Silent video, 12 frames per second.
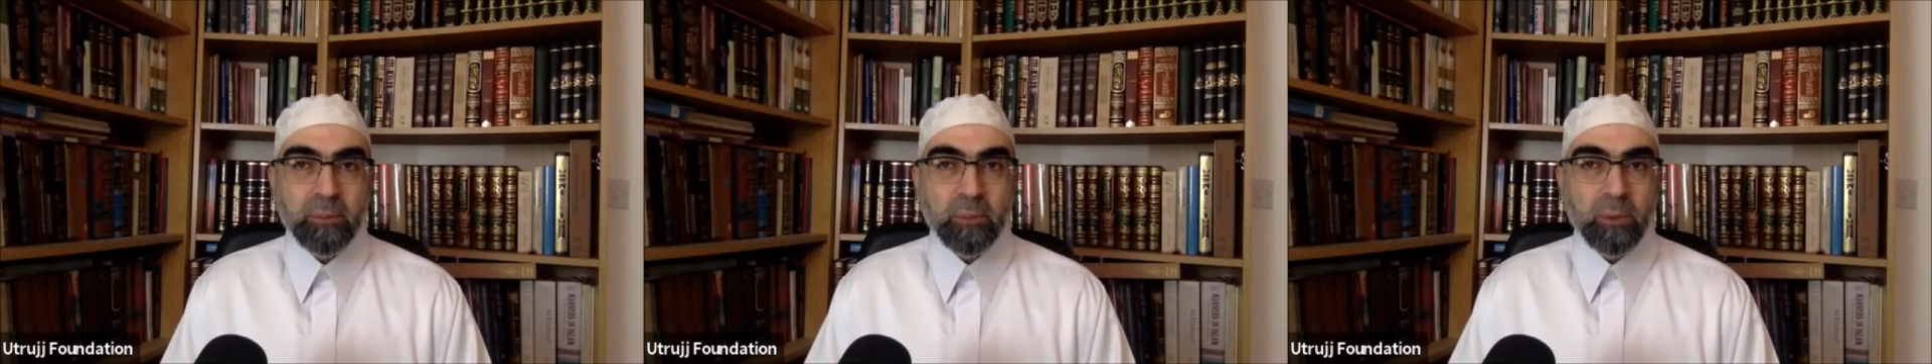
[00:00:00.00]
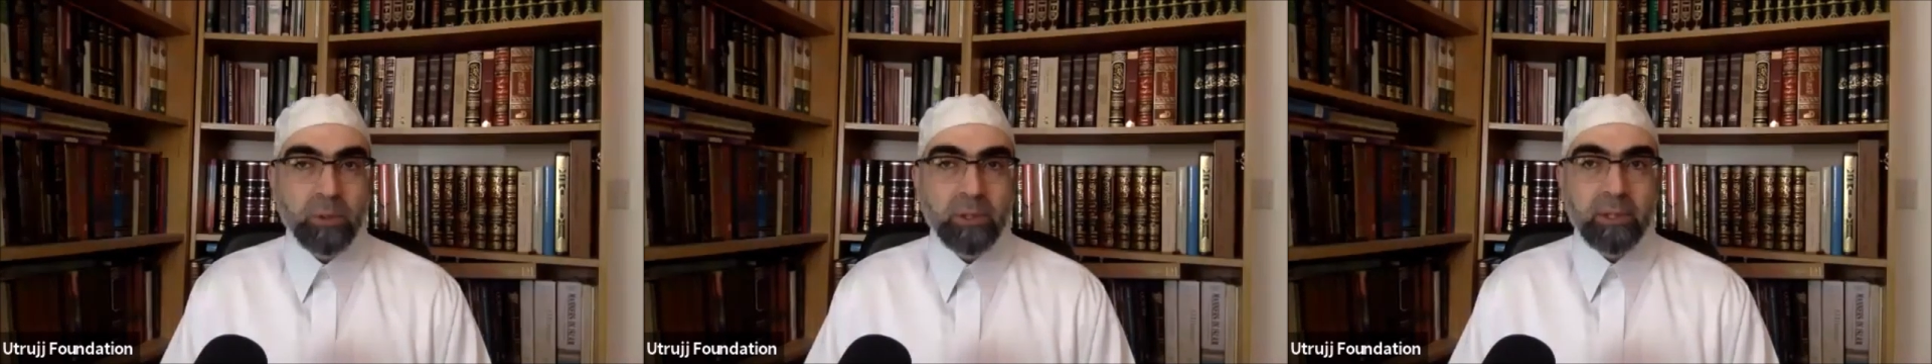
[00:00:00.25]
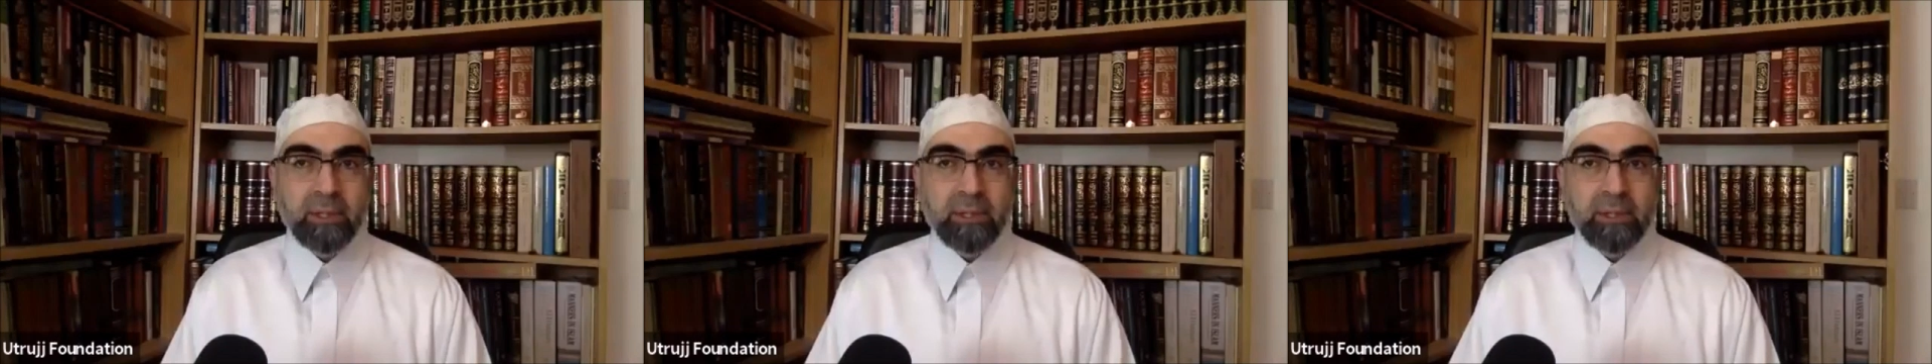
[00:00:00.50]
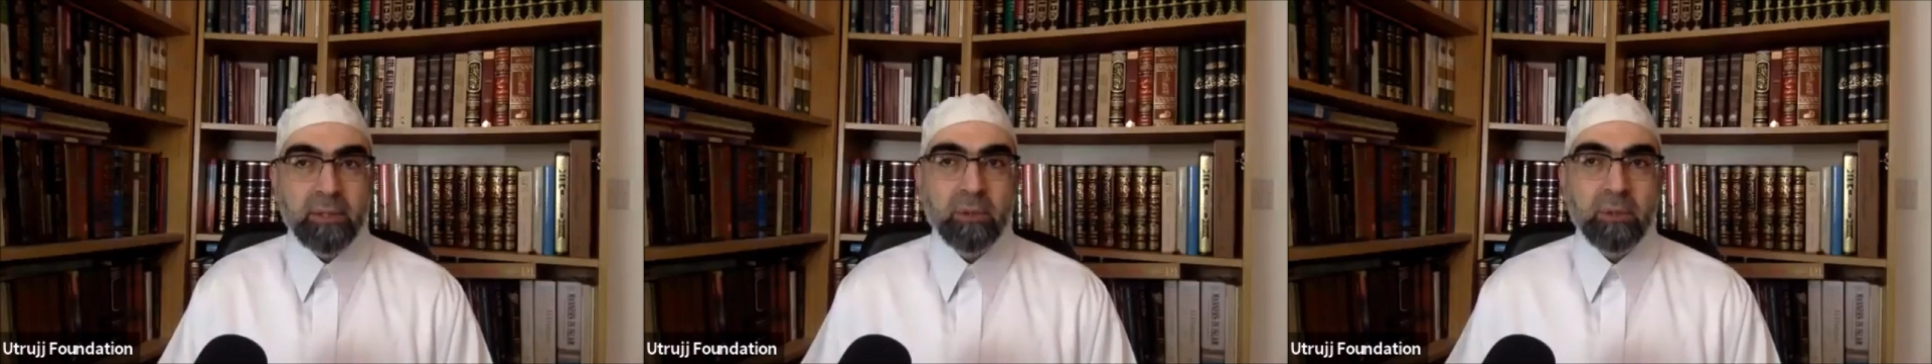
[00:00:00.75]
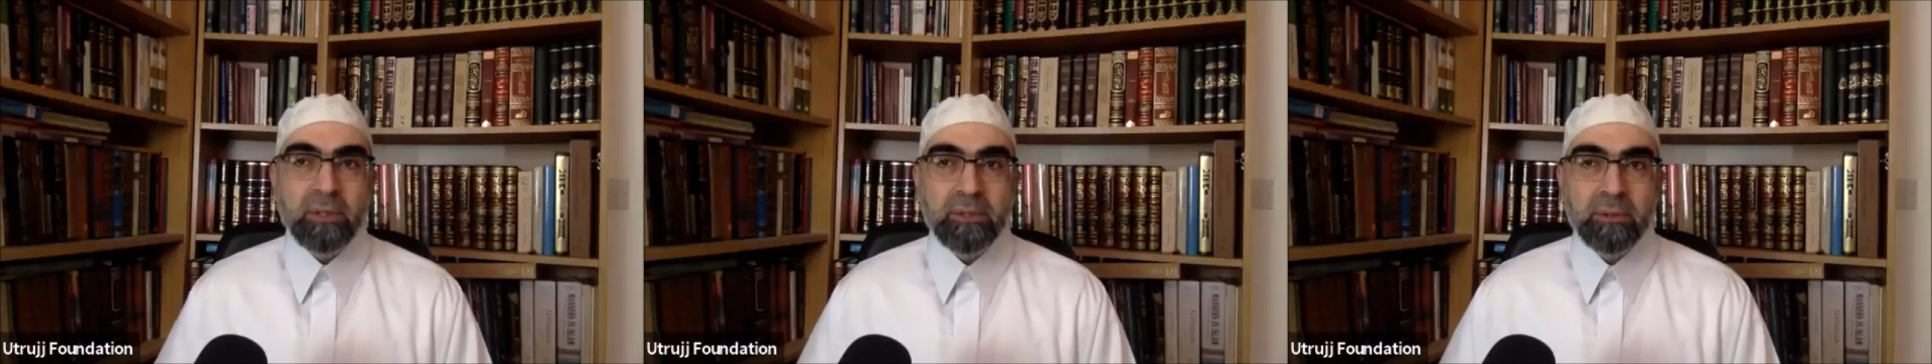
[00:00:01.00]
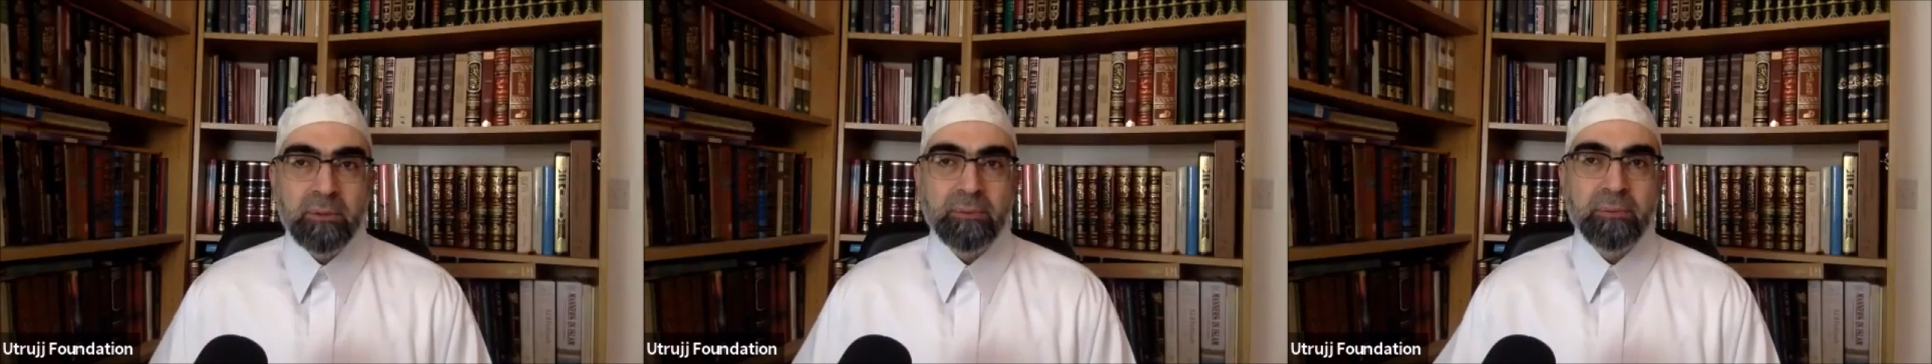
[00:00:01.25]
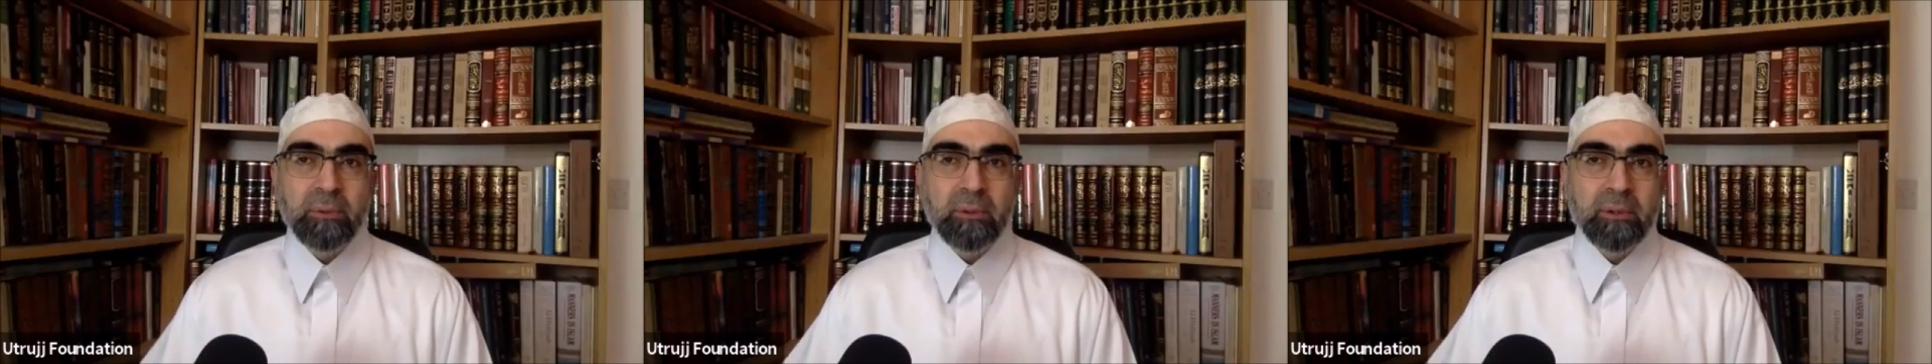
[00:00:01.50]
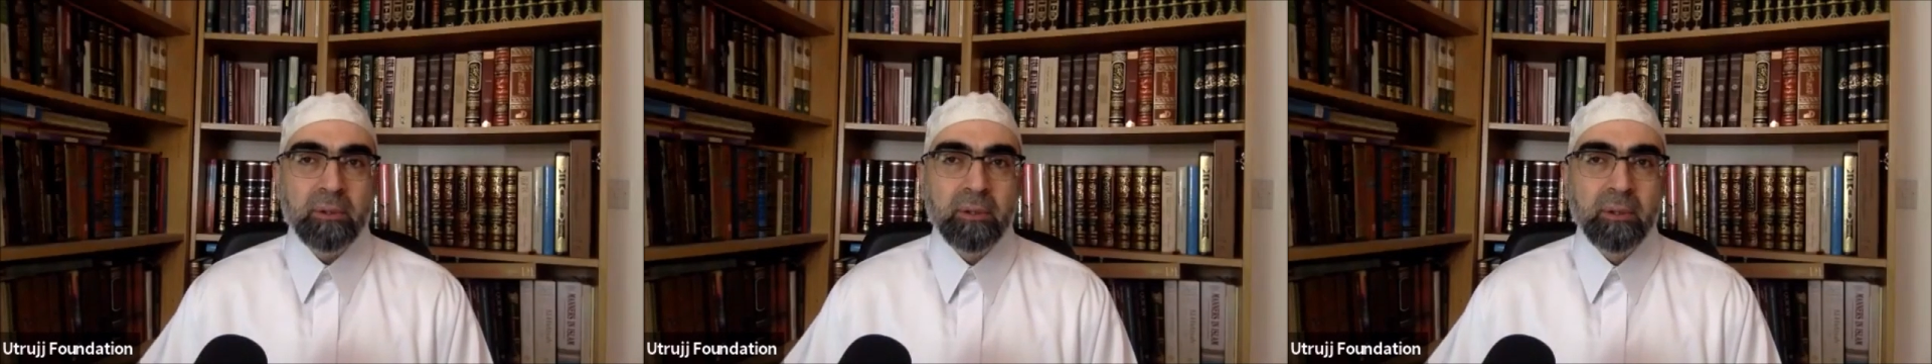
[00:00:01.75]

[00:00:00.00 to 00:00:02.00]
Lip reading: work, and so on and so forth.